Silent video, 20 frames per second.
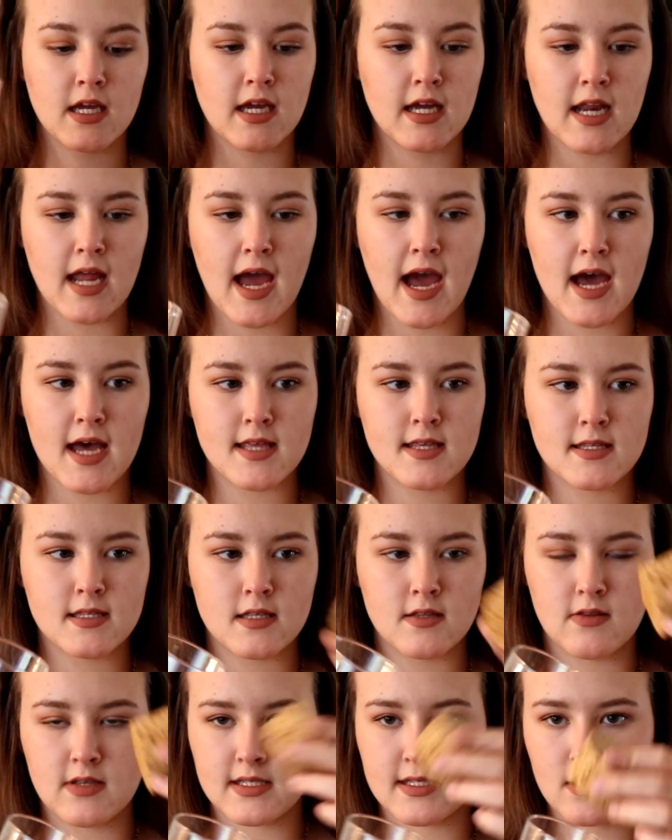it has
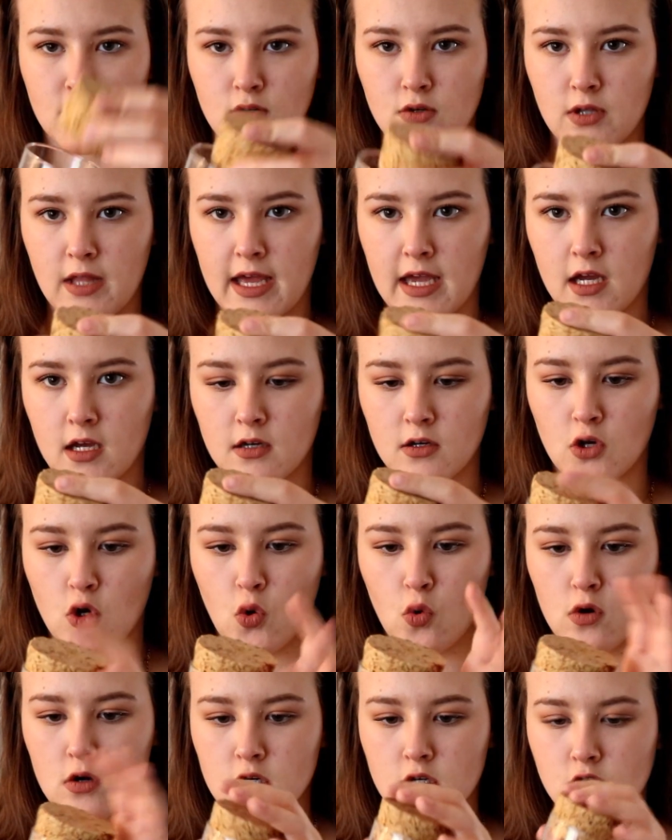this little like
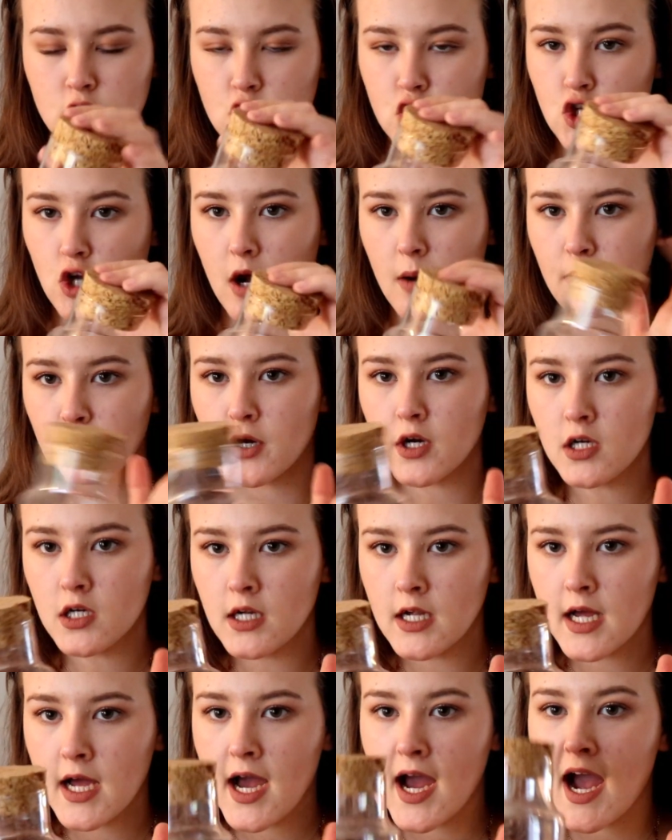cork stopper.
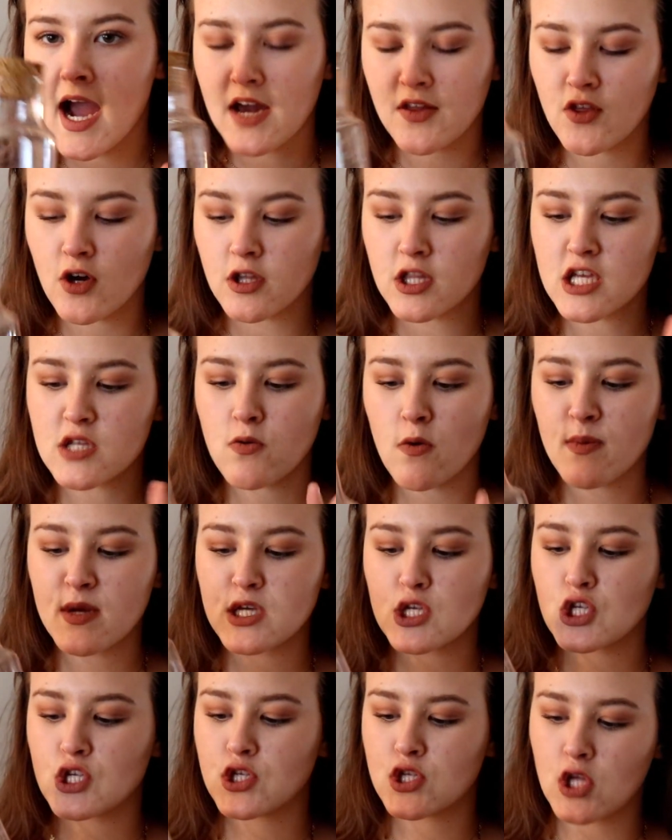I thought this would
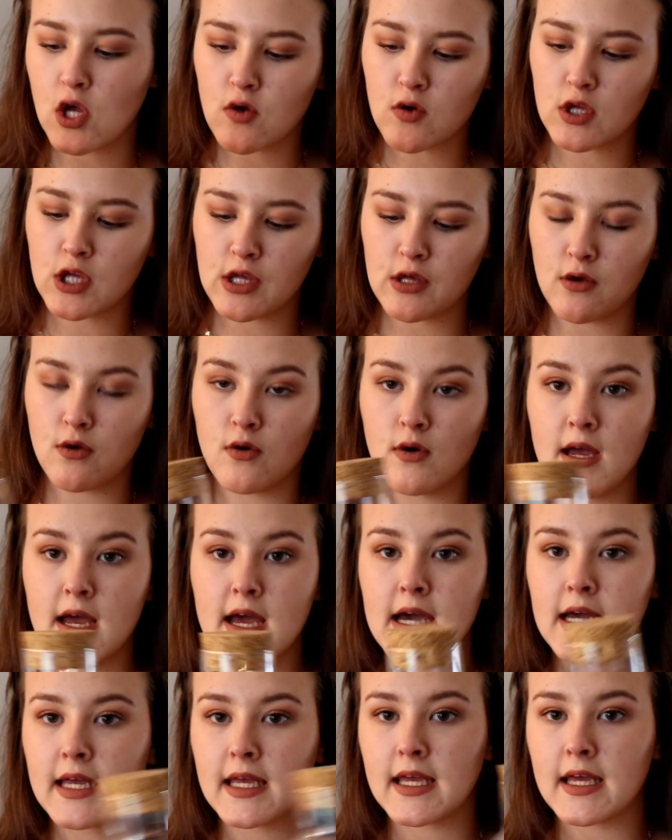be so cute
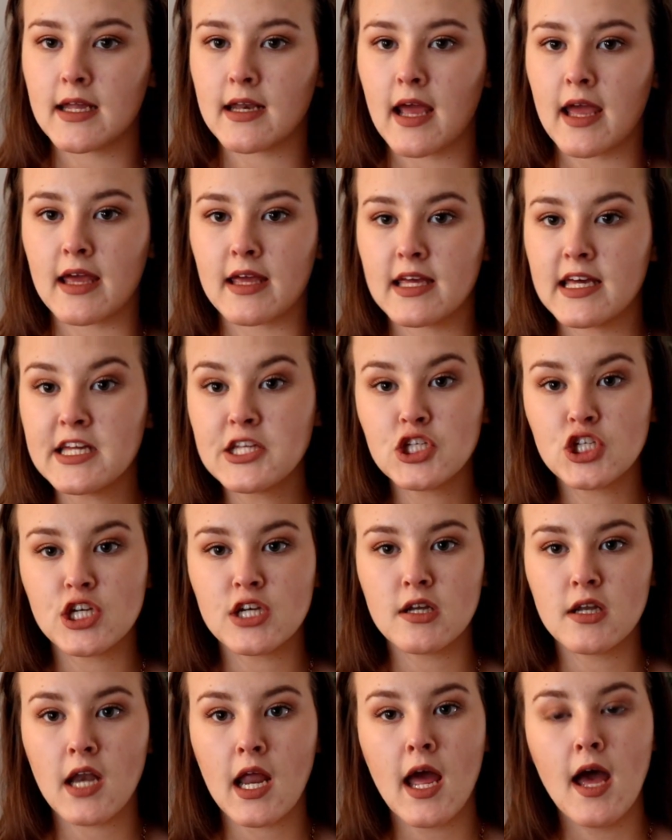in a
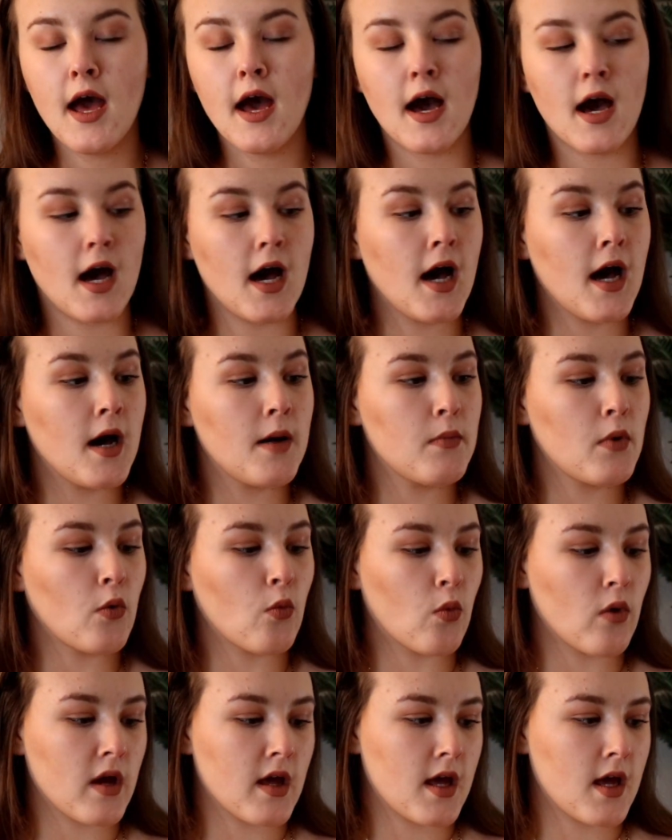kitchen
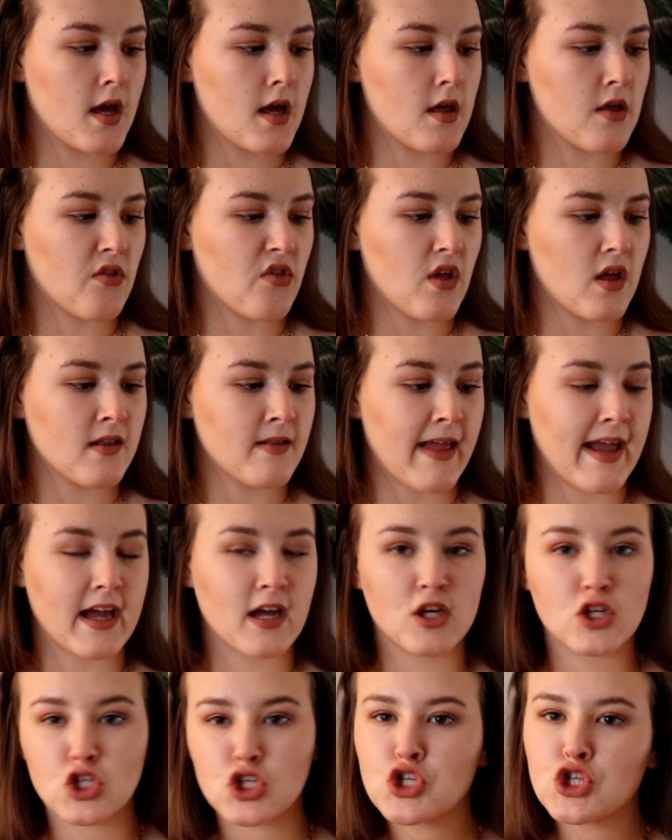um, with
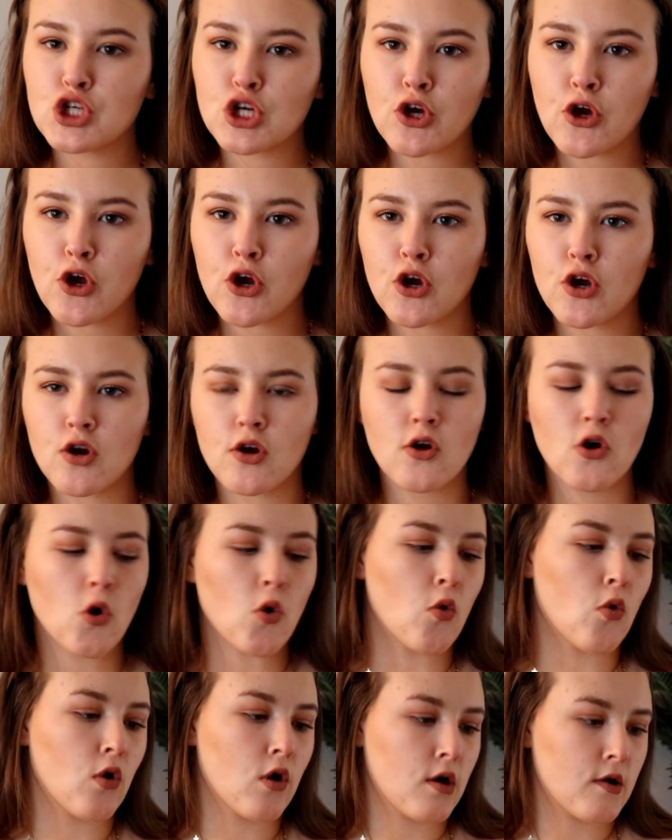like sugar
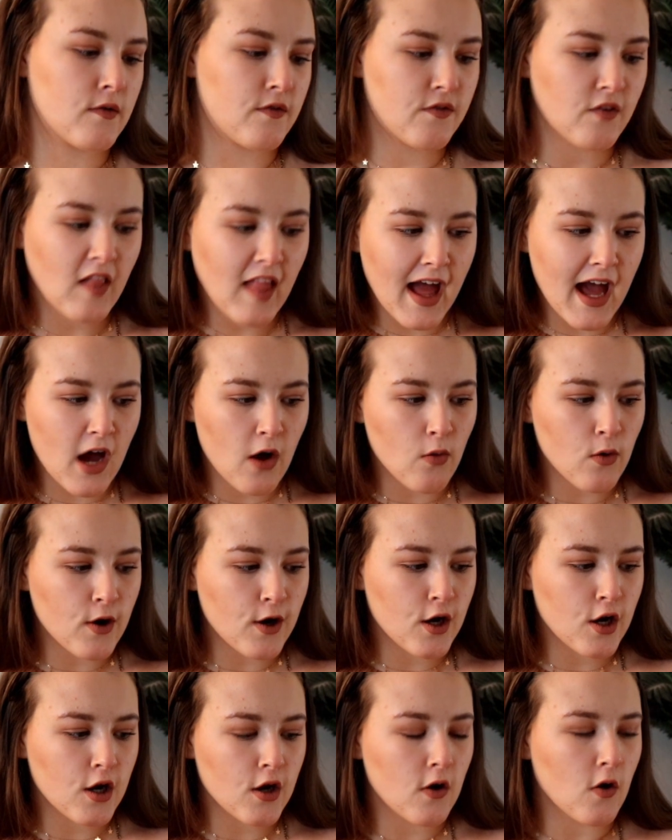or
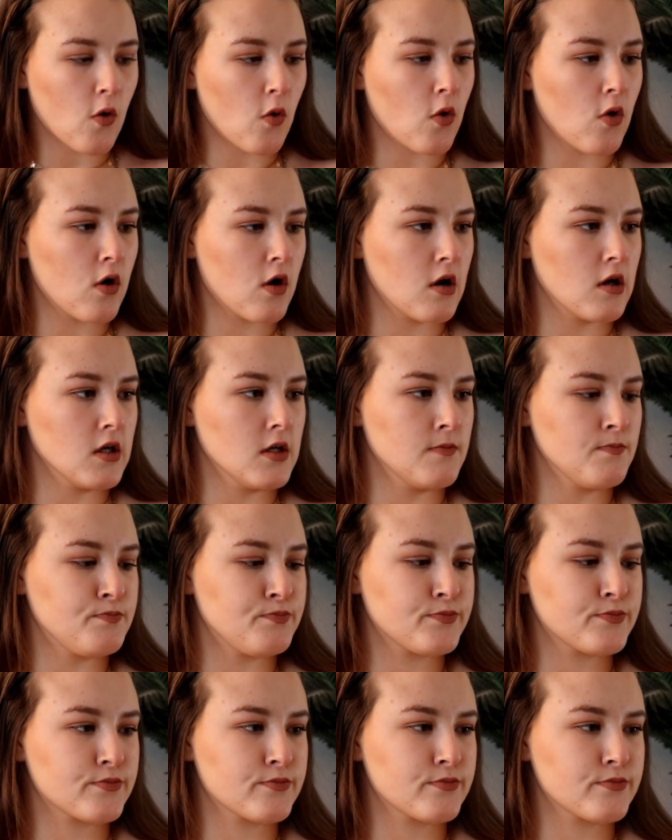flour or